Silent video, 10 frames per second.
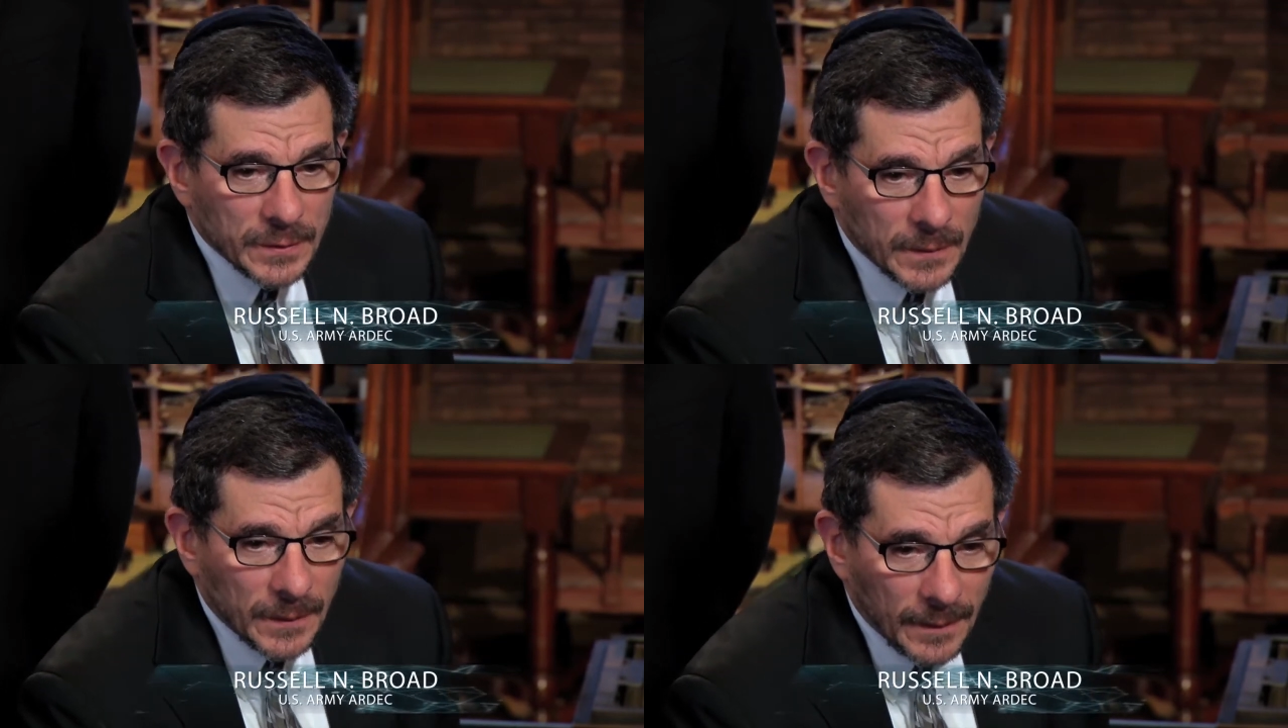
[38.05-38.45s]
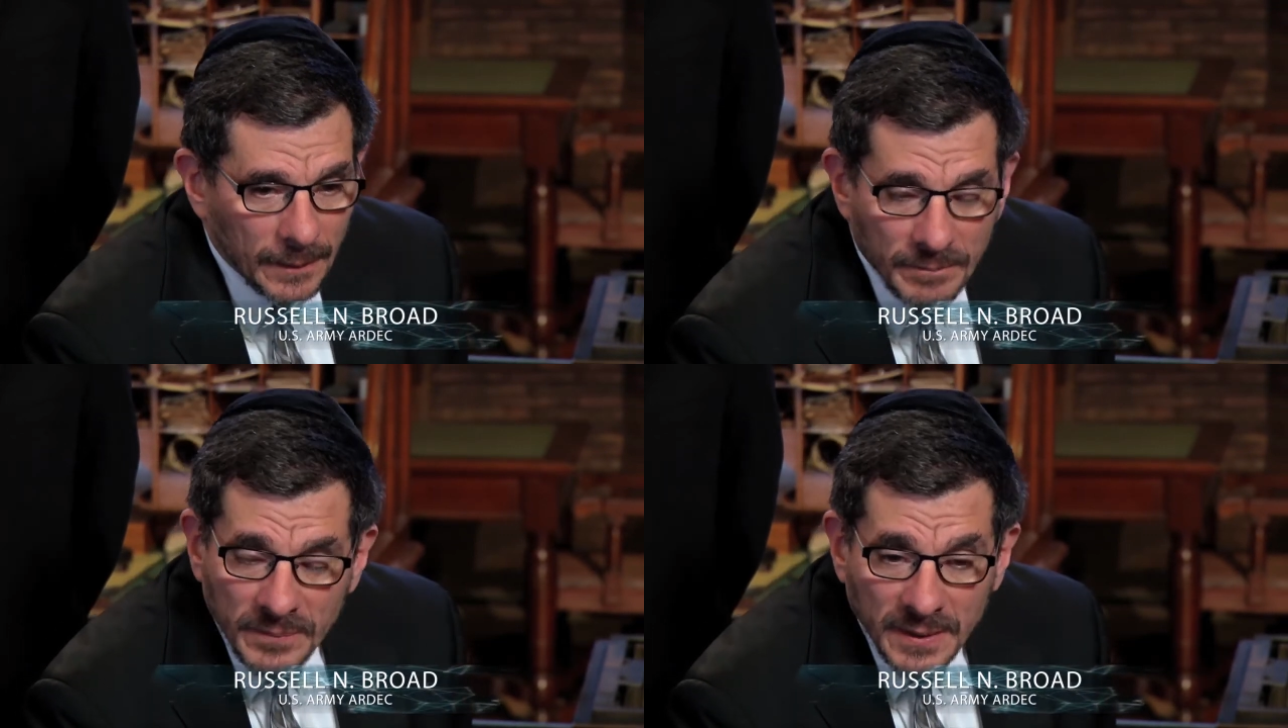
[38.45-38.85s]

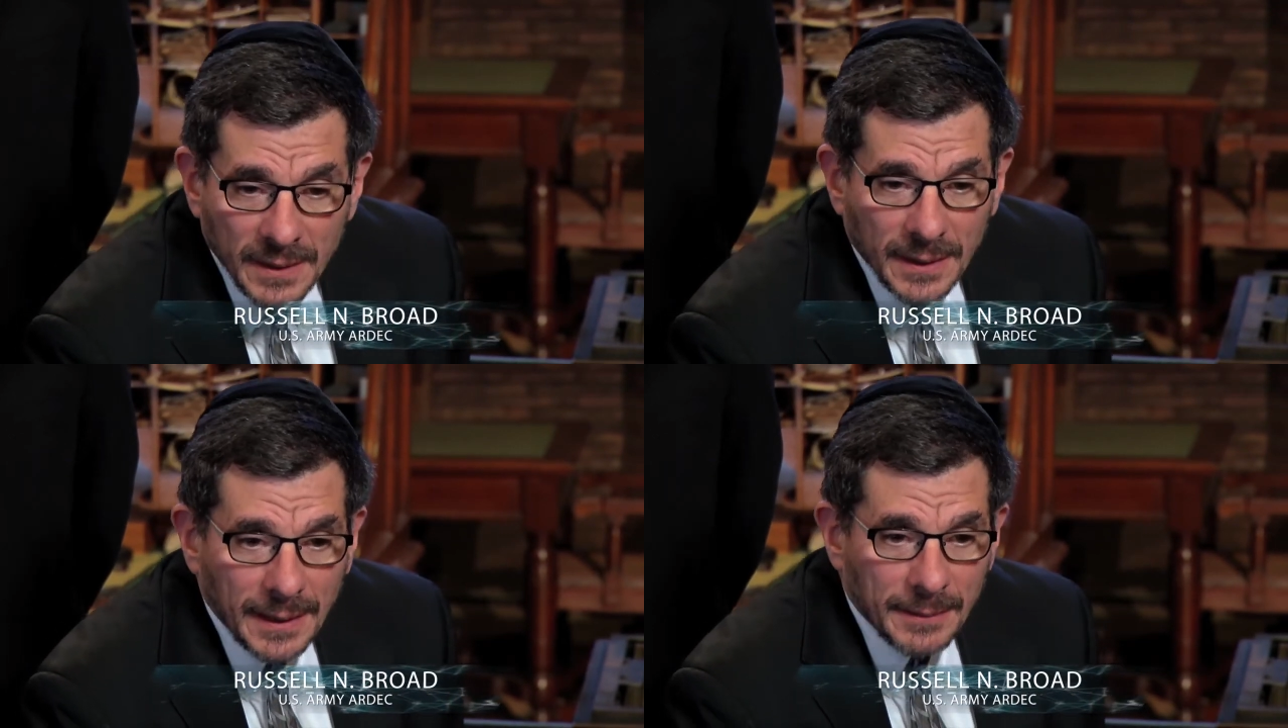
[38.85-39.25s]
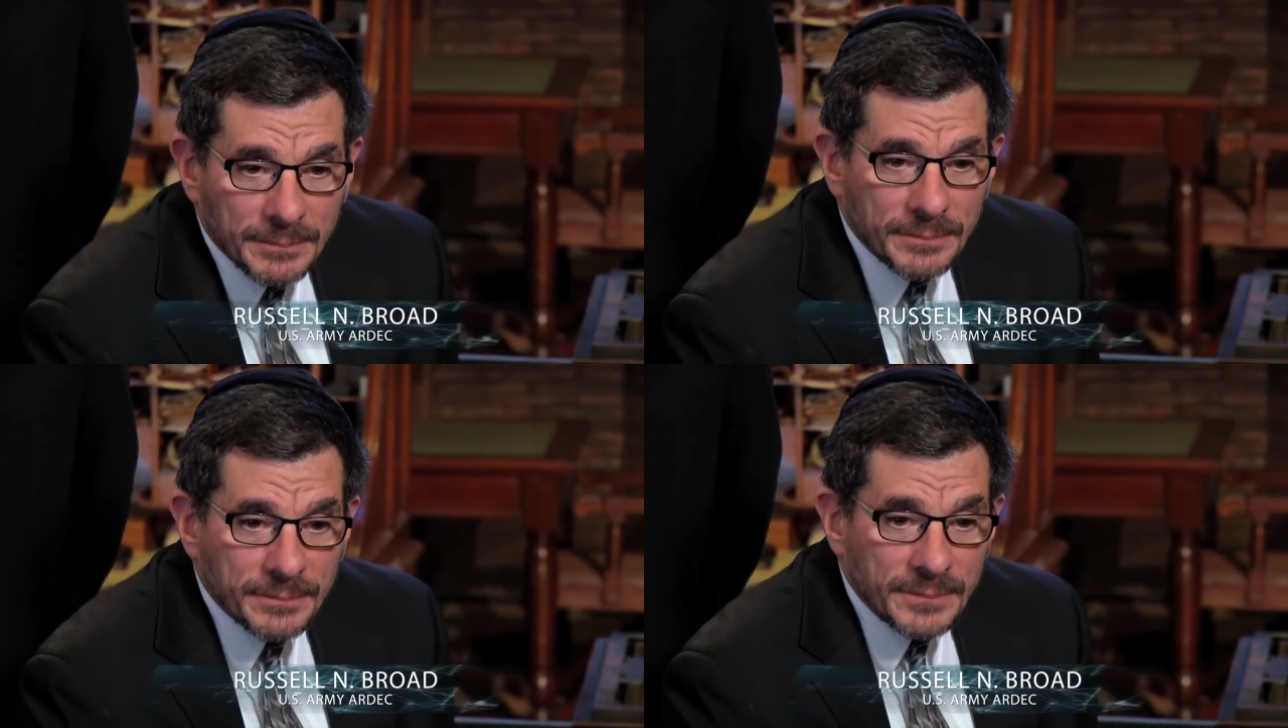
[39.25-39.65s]
uh, at
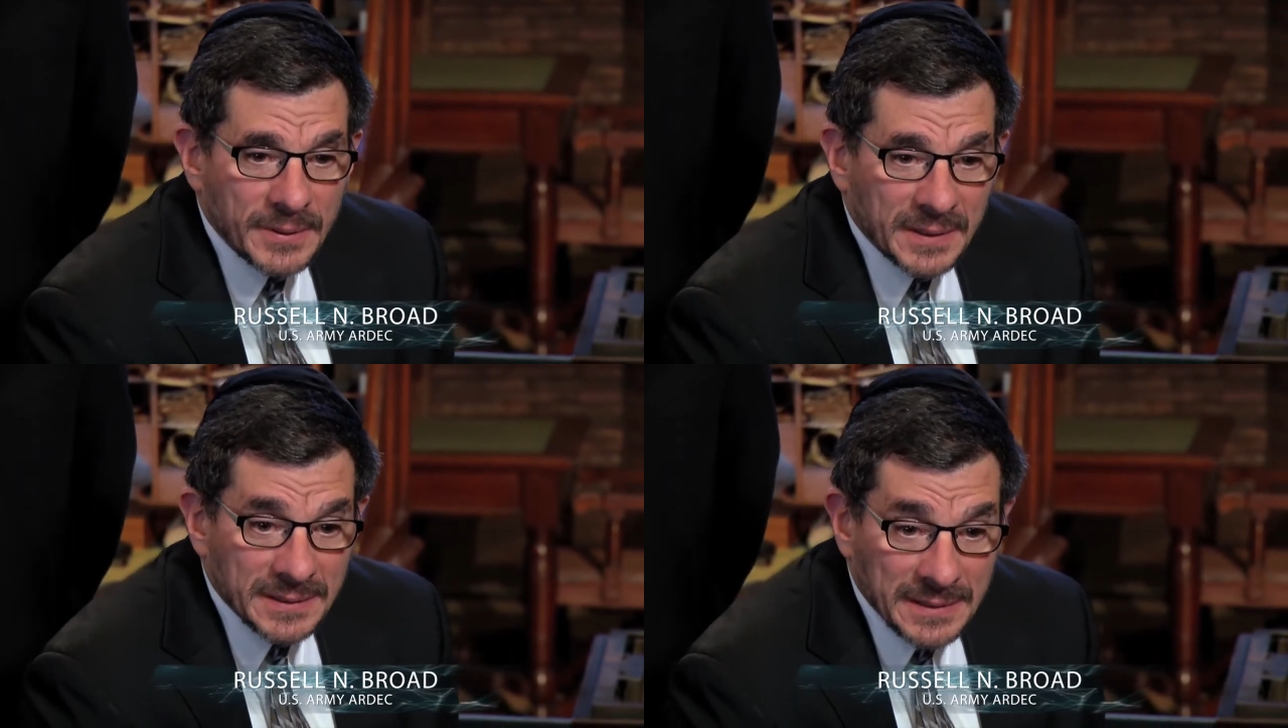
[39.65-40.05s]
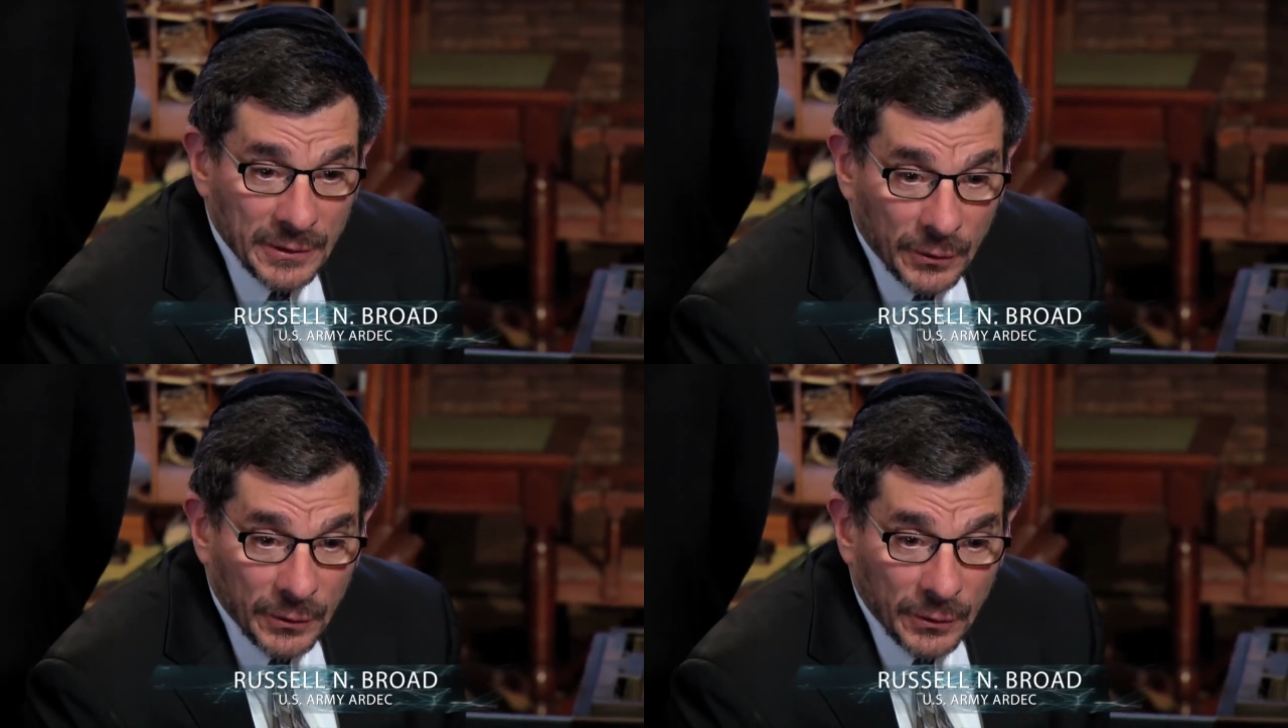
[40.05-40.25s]
Picatinny